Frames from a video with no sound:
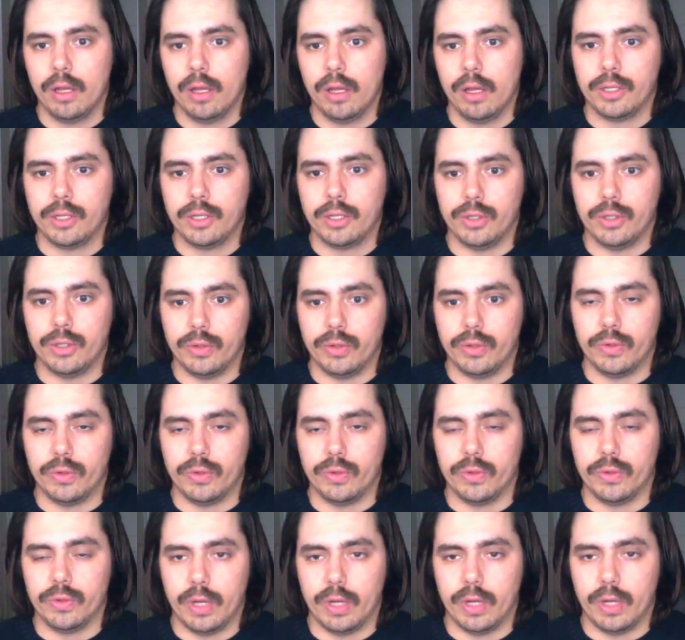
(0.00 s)

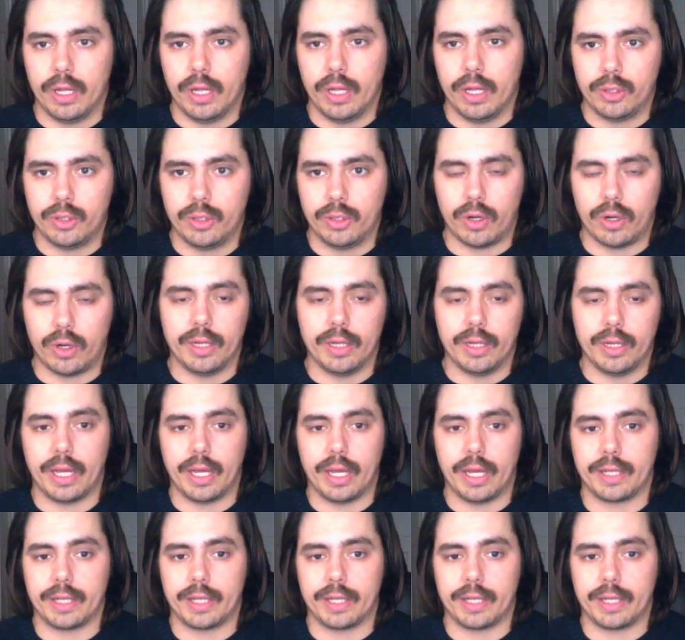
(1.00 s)
to draw in text.